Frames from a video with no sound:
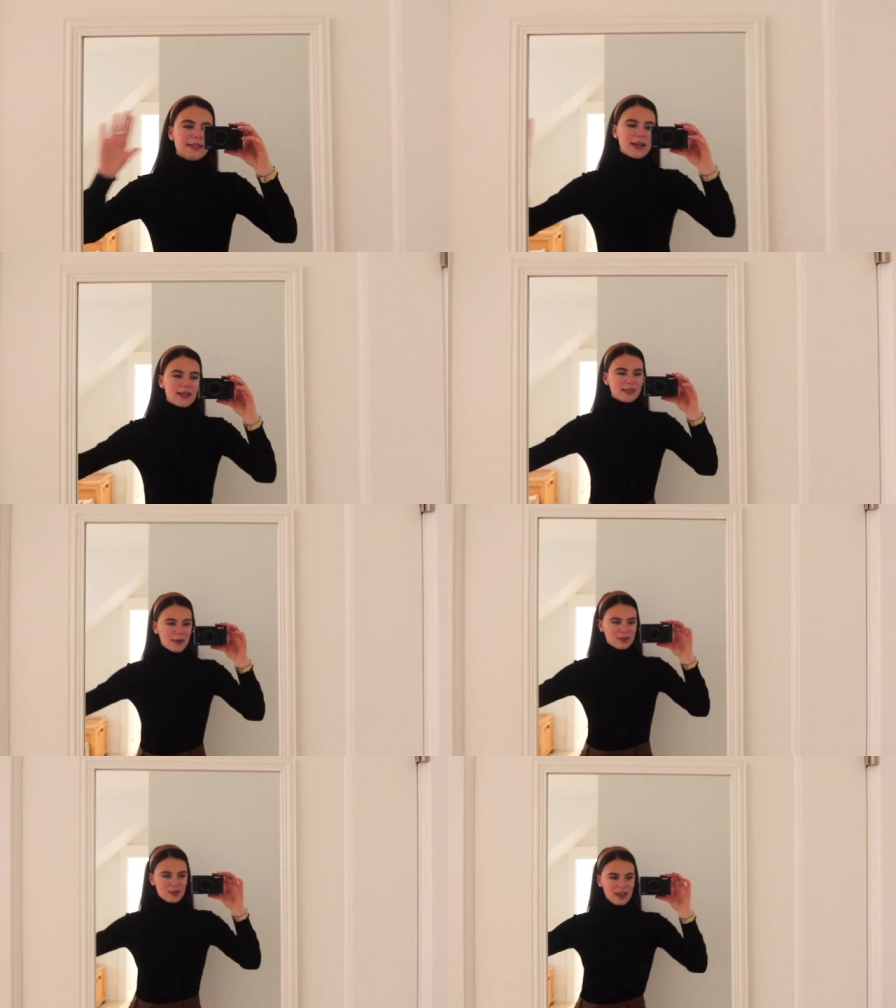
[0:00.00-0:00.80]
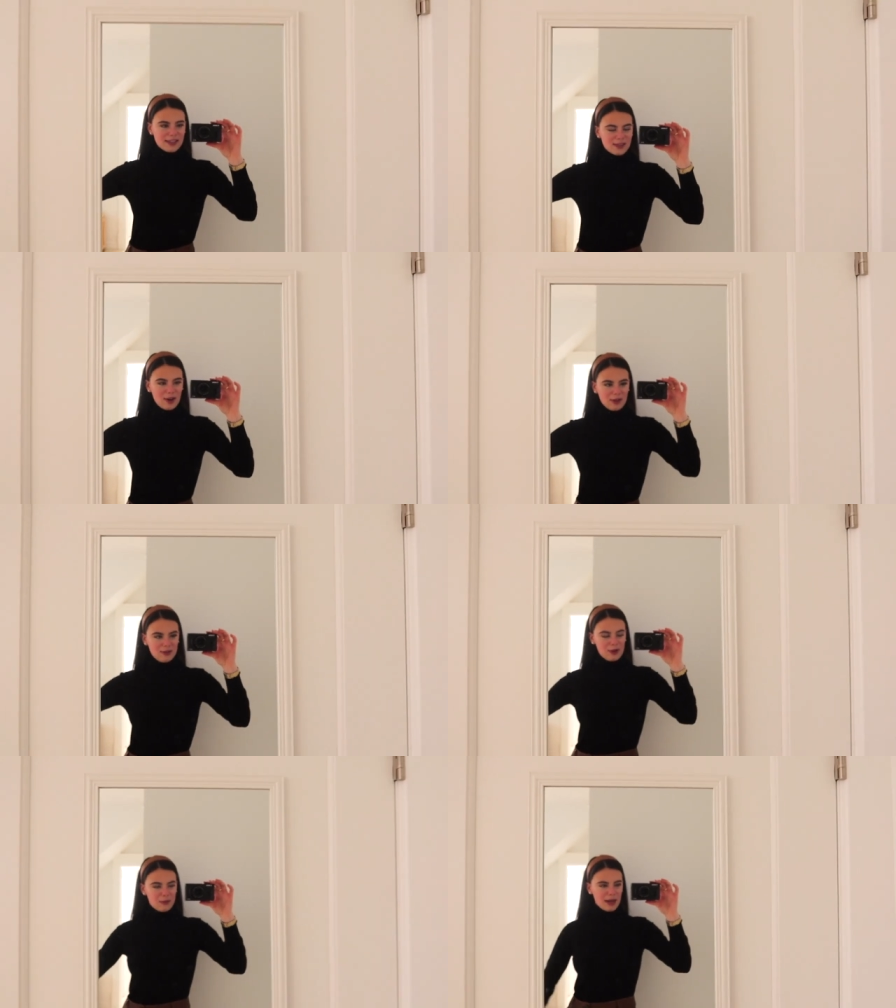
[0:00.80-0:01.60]
to say a special thanks to all
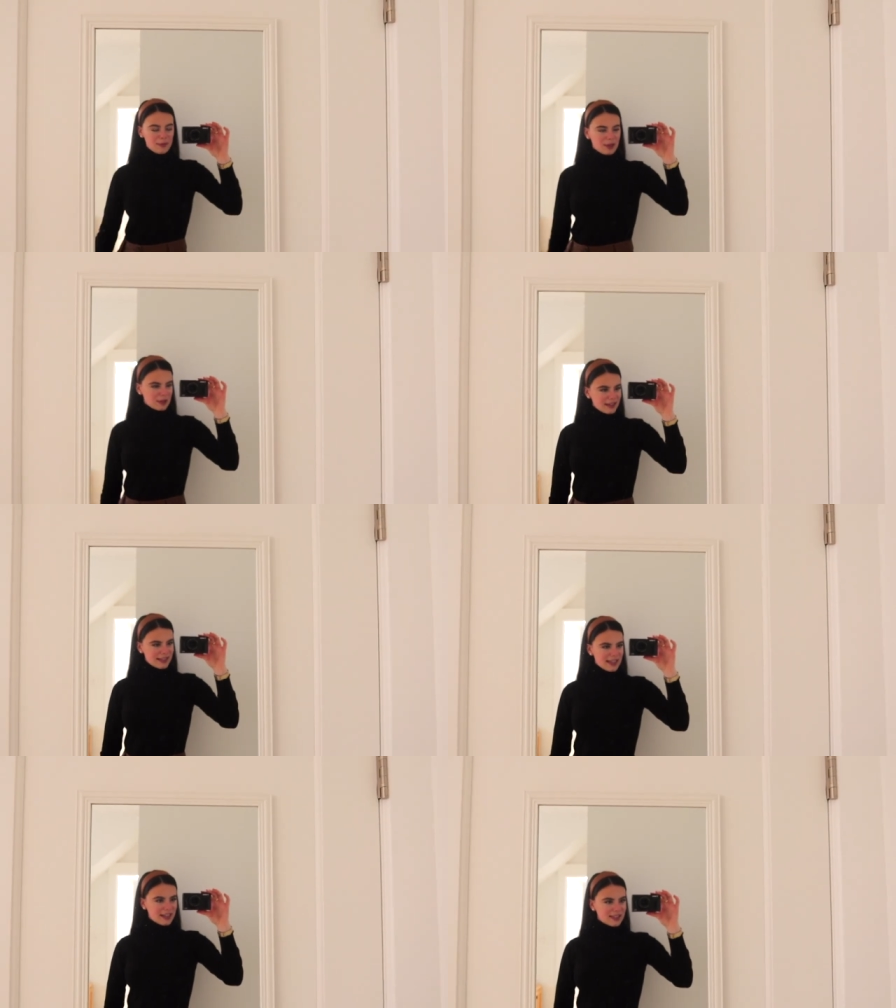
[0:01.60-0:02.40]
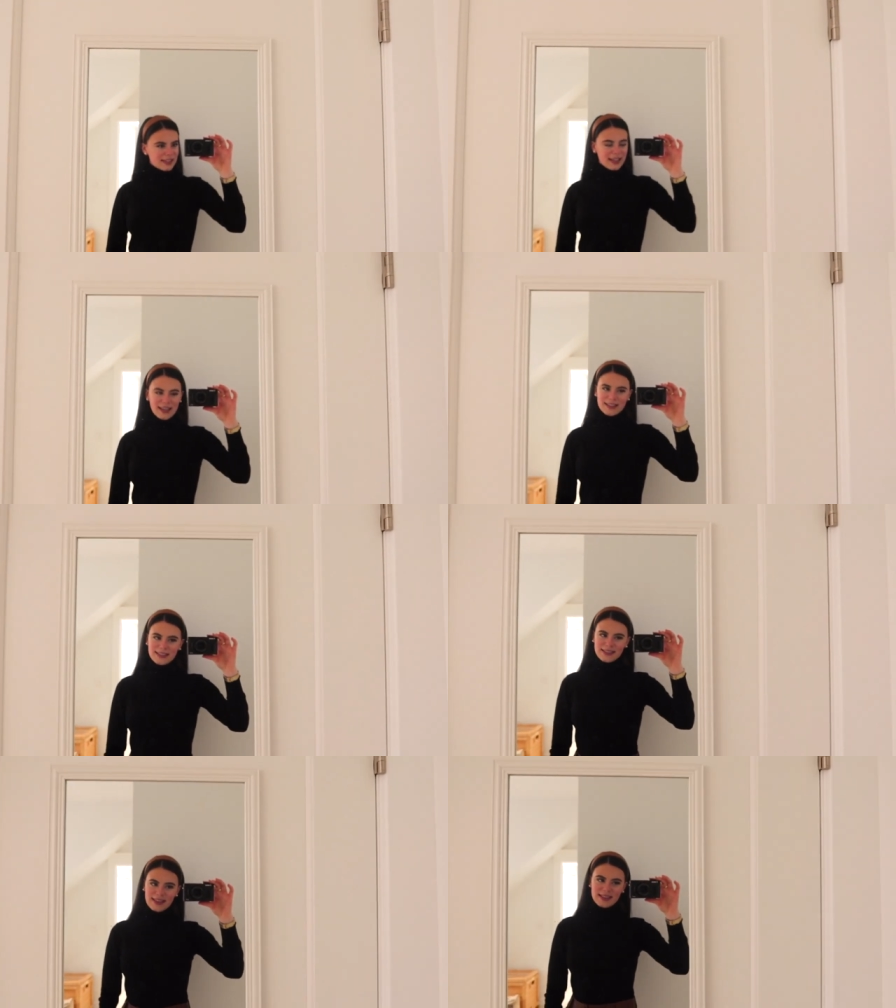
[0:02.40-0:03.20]
of you, but I'm gonna go downstairs and
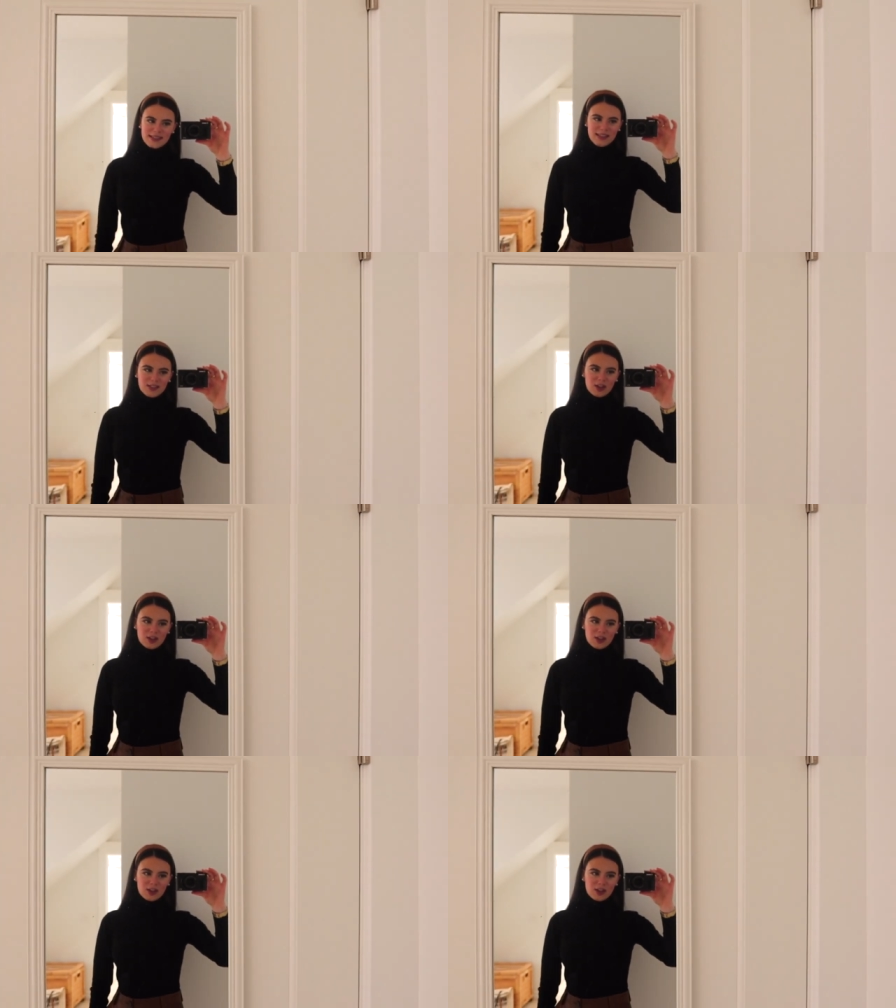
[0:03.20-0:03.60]
let's get this night